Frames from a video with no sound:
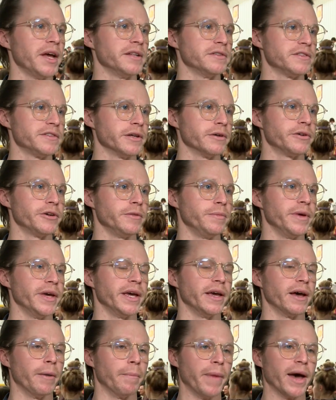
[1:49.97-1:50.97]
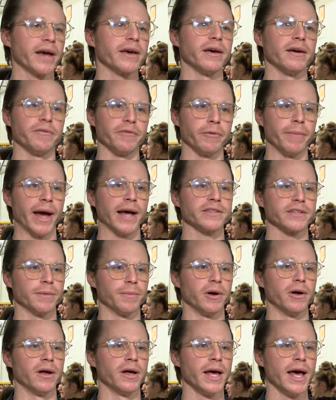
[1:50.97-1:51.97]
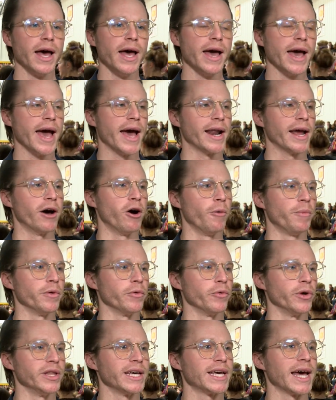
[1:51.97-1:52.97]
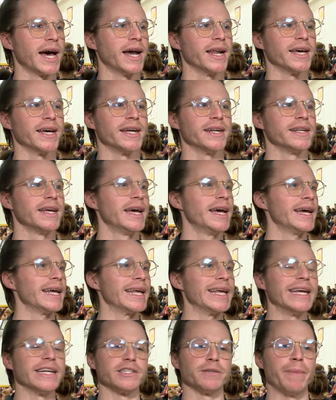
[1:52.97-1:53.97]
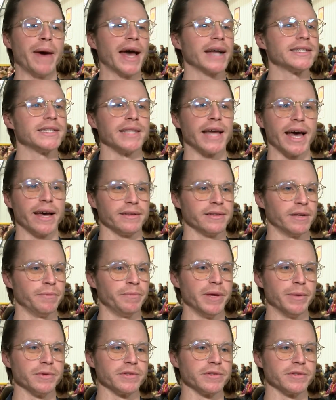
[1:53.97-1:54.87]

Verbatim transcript: and still could be, a mecca for basketball. And I hope it really kind of gets back to that.